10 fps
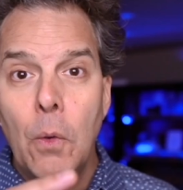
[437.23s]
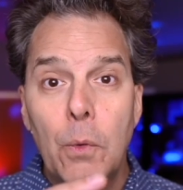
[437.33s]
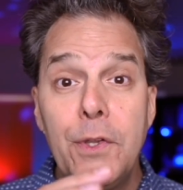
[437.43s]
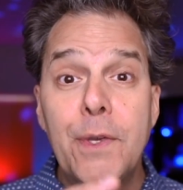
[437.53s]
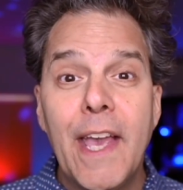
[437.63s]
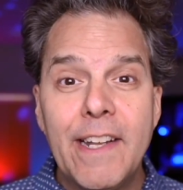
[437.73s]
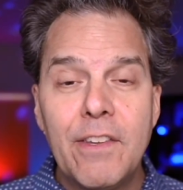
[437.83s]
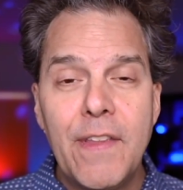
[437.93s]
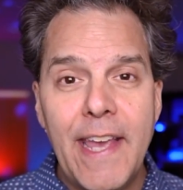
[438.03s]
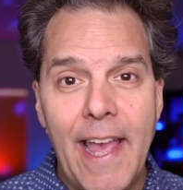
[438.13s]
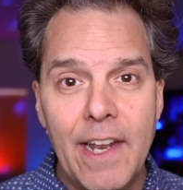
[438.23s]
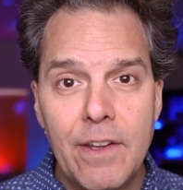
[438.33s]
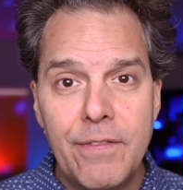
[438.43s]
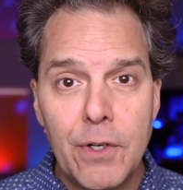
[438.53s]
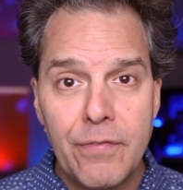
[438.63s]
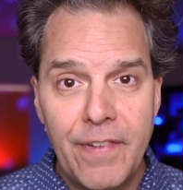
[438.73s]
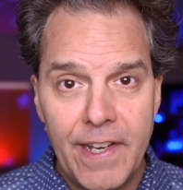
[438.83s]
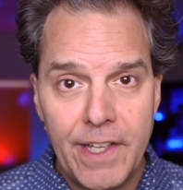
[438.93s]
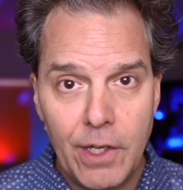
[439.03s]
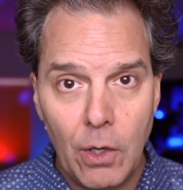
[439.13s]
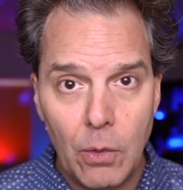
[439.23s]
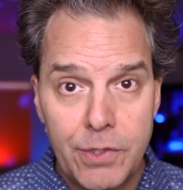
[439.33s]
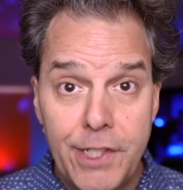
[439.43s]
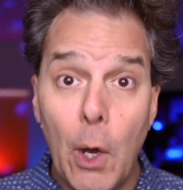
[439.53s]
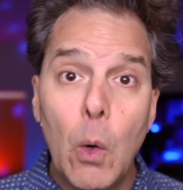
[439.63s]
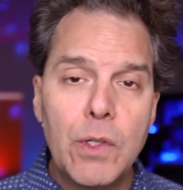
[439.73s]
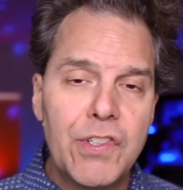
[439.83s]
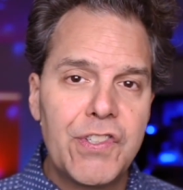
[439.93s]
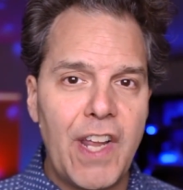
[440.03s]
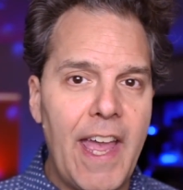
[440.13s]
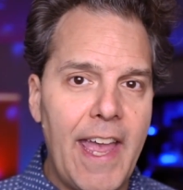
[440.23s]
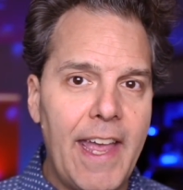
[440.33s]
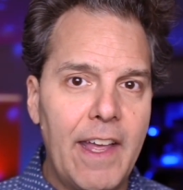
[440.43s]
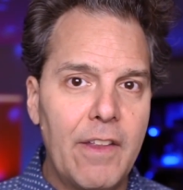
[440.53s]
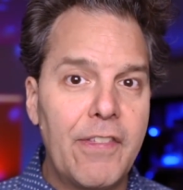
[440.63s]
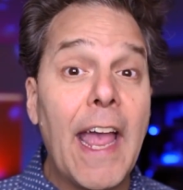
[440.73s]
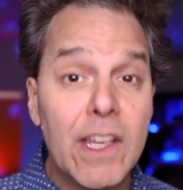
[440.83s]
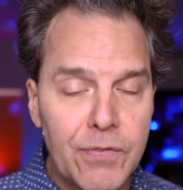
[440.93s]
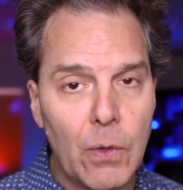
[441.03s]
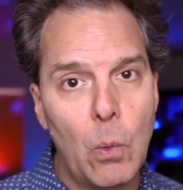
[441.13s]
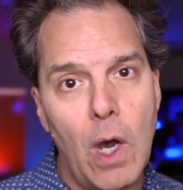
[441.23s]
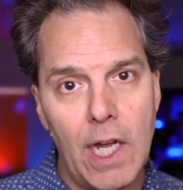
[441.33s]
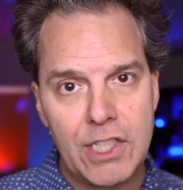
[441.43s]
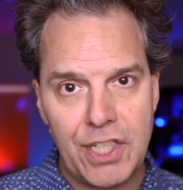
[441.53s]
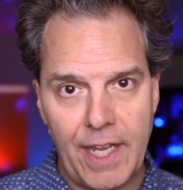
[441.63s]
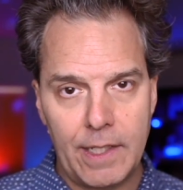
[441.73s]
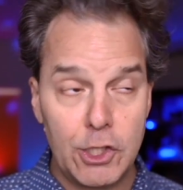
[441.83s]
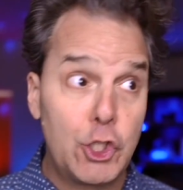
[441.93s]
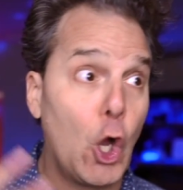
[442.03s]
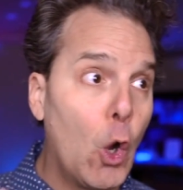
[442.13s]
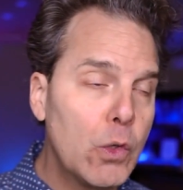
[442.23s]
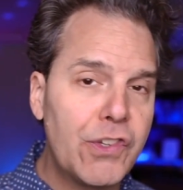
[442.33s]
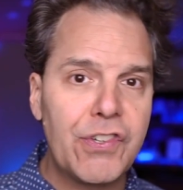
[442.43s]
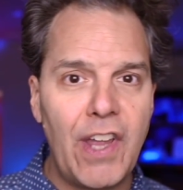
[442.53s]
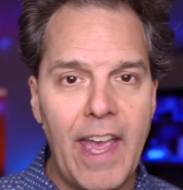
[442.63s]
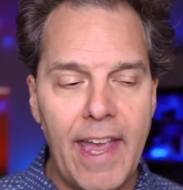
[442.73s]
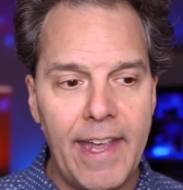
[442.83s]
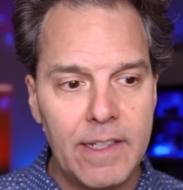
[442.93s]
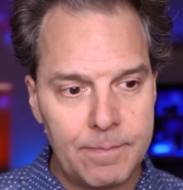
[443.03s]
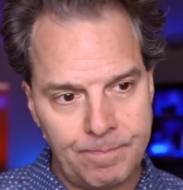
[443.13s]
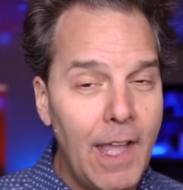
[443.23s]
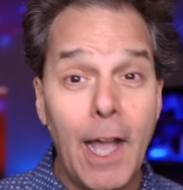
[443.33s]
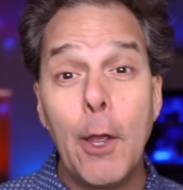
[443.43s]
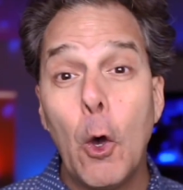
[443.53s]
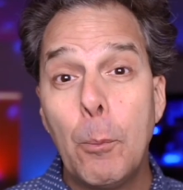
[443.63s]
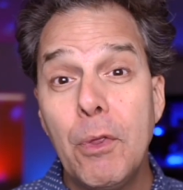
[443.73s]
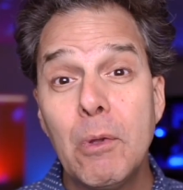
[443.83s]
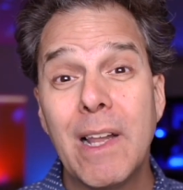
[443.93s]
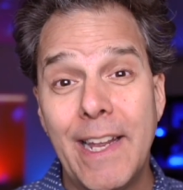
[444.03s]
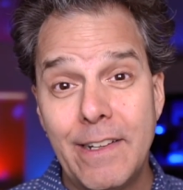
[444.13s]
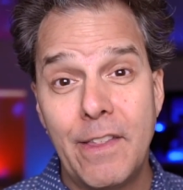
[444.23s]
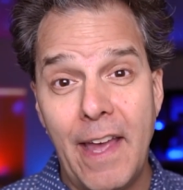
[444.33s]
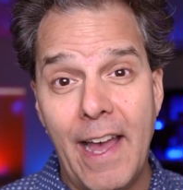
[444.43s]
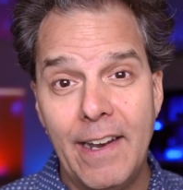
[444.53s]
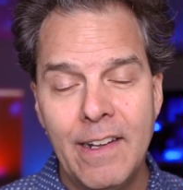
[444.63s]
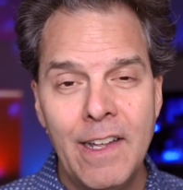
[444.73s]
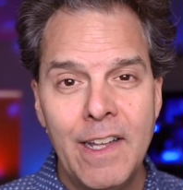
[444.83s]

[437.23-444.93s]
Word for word: When you get to the end of your video, don't say, thanks for watching. Don't say, I hope you liked that.